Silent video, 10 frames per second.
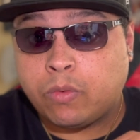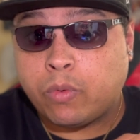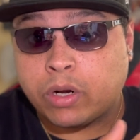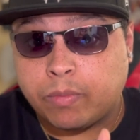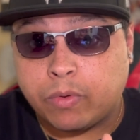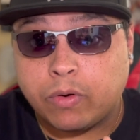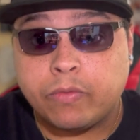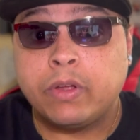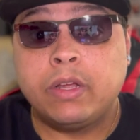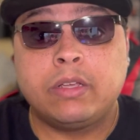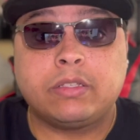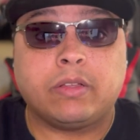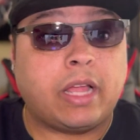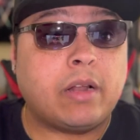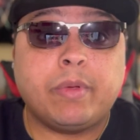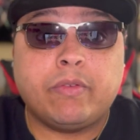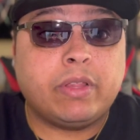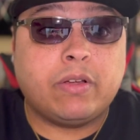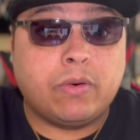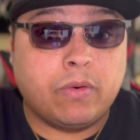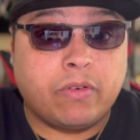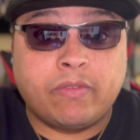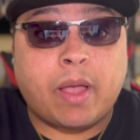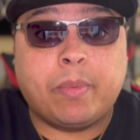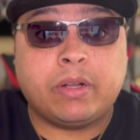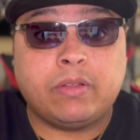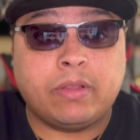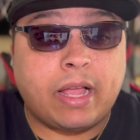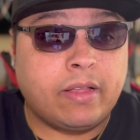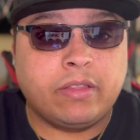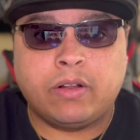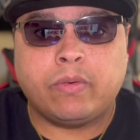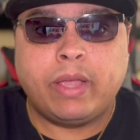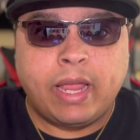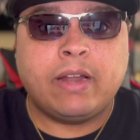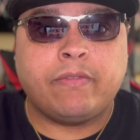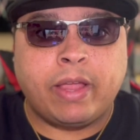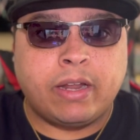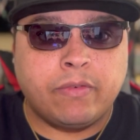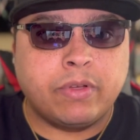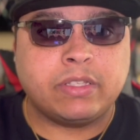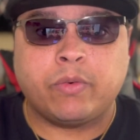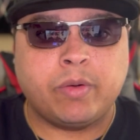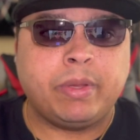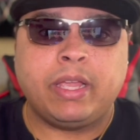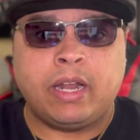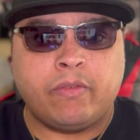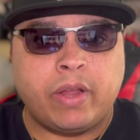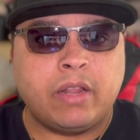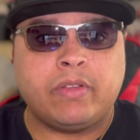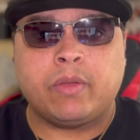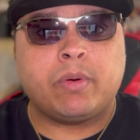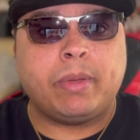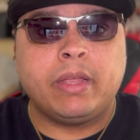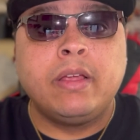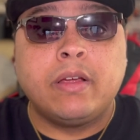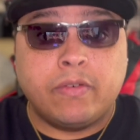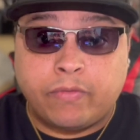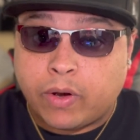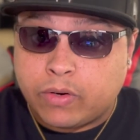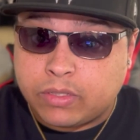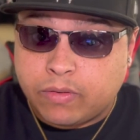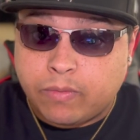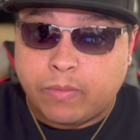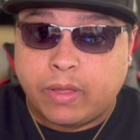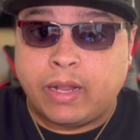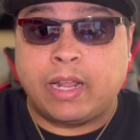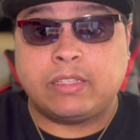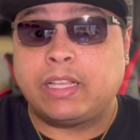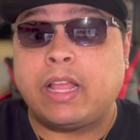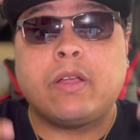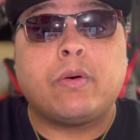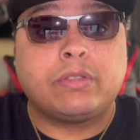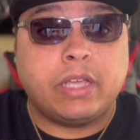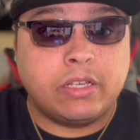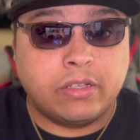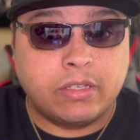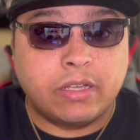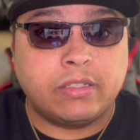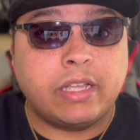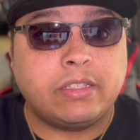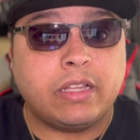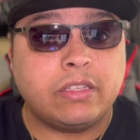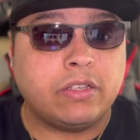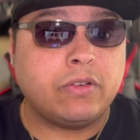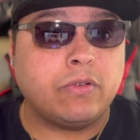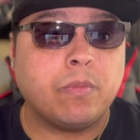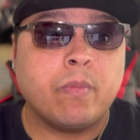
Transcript: waterproof. So that'll be really cool of Apple to do that. You know, innovative, because they want to be innovative and they want to be first. And I say that in quotations because they tend to